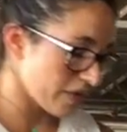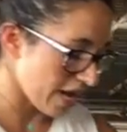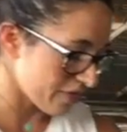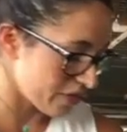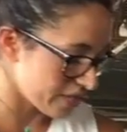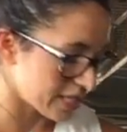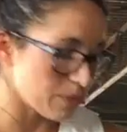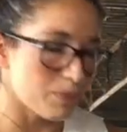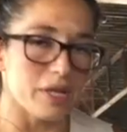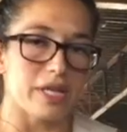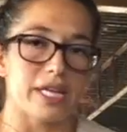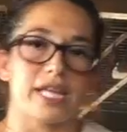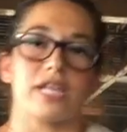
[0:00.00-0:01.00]
got the
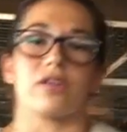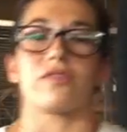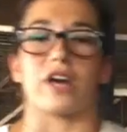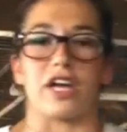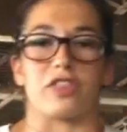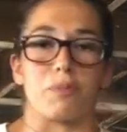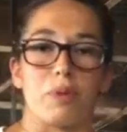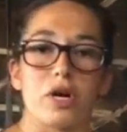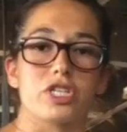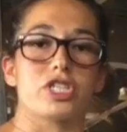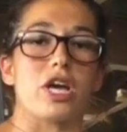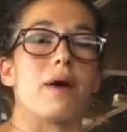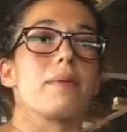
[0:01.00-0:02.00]
stability, you've got the
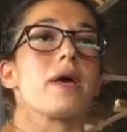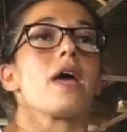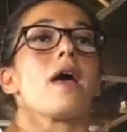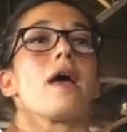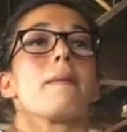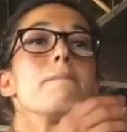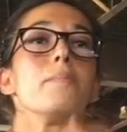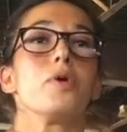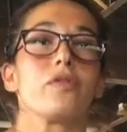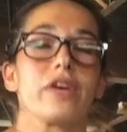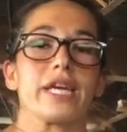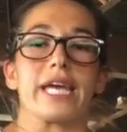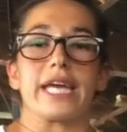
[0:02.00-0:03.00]
push-up,
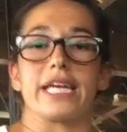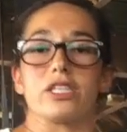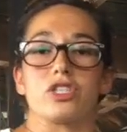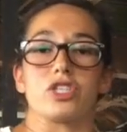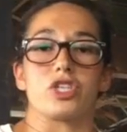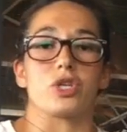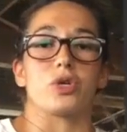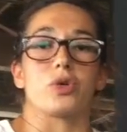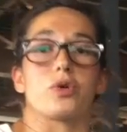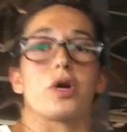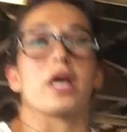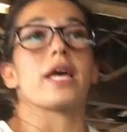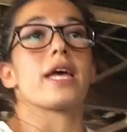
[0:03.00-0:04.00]
moving into
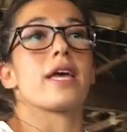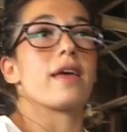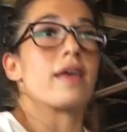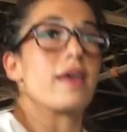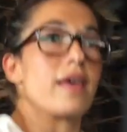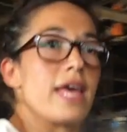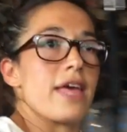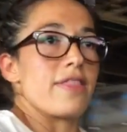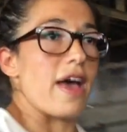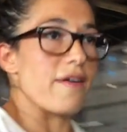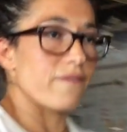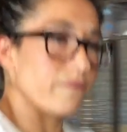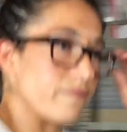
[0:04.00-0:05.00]

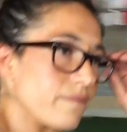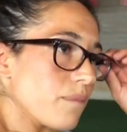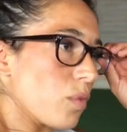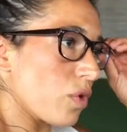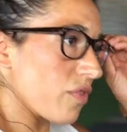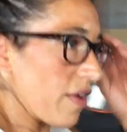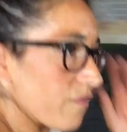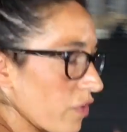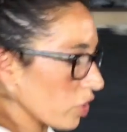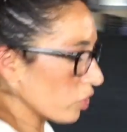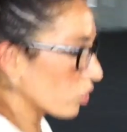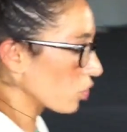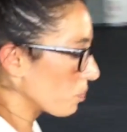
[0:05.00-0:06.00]
that more of that
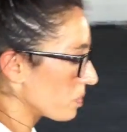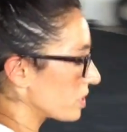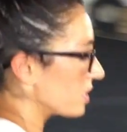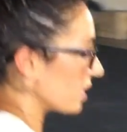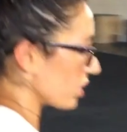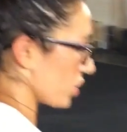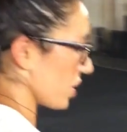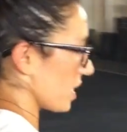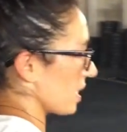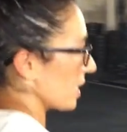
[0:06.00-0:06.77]
vertical position.